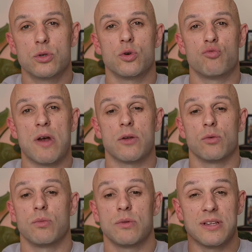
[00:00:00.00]
good
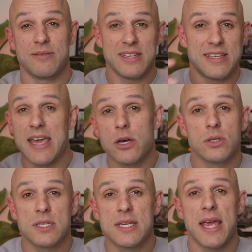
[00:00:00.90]
rental
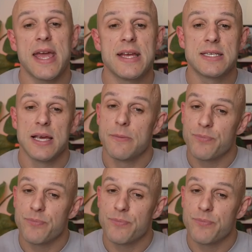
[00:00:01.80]
yields as it is.